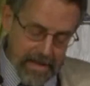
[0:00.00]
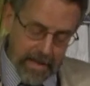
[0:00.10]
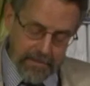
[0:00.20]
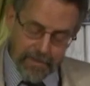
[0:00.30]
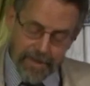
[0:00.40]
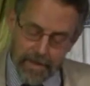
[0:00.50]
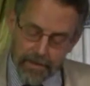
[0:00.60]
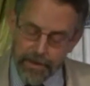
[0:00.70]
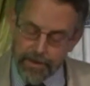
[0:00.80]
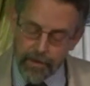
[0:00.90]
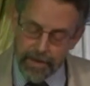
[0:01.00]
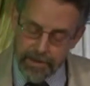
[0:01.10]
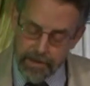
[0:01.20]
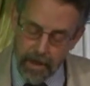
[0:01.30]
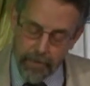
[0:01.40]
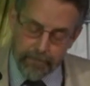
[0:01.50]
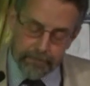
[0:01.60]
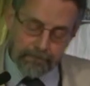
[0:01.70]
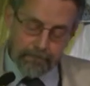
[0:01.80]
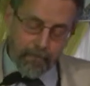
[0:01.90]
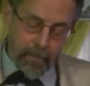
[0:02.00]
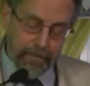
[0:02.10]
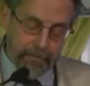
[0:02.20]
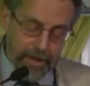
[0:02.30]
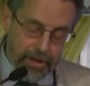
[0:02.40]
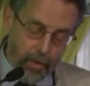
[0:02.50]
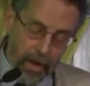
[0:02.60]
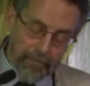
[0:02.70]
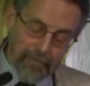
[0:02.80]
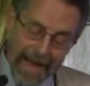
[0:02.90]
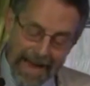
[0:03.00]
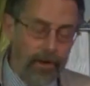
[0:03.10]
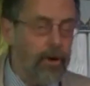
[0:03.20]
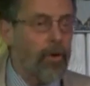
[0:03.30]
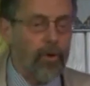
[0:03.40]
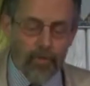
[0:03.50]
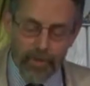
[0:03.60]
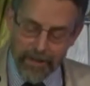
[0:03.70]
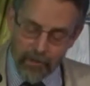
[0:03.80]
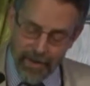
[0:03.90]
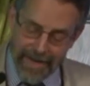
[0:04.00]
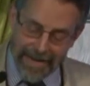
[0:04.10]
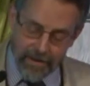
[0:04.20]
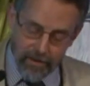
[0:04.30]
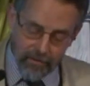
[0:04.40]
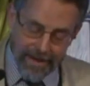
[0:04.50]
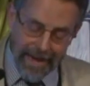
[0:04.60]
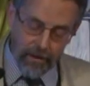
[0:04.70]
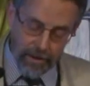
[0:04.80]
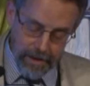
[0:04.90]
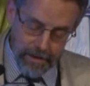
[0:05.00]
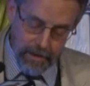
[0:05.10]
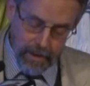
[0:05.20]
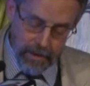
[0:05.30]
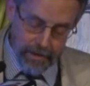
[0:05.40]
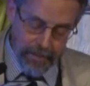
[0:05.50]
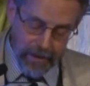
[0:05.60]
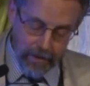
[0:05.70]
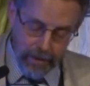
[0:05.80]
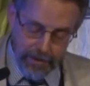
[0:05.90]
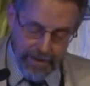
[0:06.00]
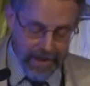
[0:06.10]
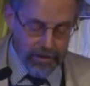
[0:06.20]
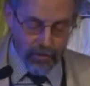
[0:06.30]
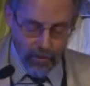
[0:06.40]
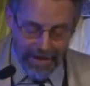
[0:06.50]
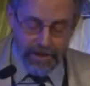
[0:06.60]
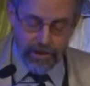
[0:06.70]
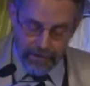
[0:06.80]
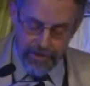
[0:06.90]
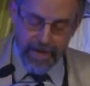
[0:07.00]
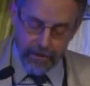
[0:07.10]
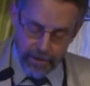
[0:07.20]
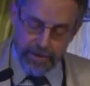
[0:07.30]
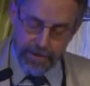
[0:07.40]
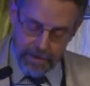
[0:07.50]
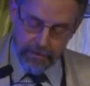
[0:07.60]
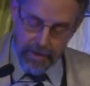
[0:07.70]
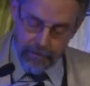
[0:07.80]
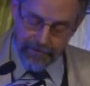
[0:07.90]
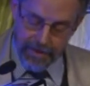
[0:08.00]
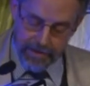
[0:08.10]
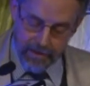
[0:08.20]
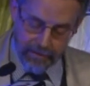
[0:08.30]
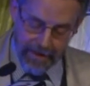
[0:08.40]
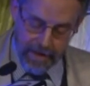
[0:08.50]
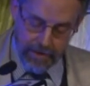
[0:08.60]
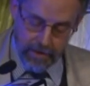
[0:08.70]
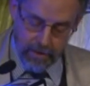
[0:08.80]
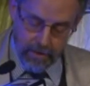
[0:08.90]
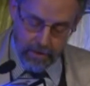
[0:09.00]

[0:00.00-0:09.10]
Seems to me then the historian's job might be to unpack or recreate the realities to better understand the range of challenges that people faced in the past.